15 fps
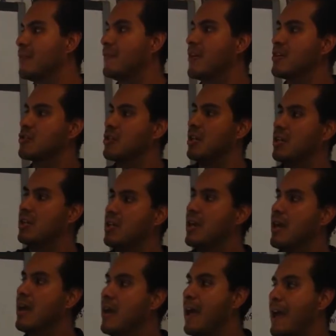of the function
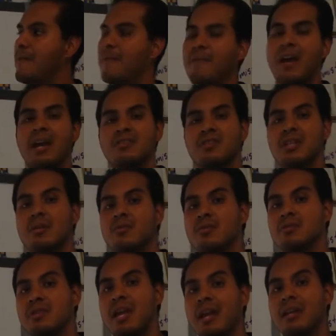f of x
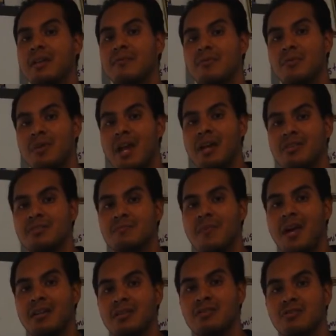equals negative 3x
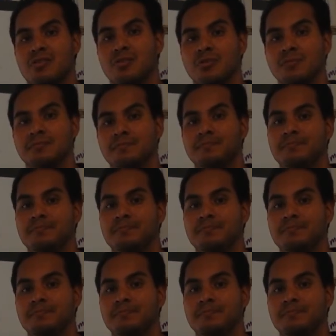minus 2.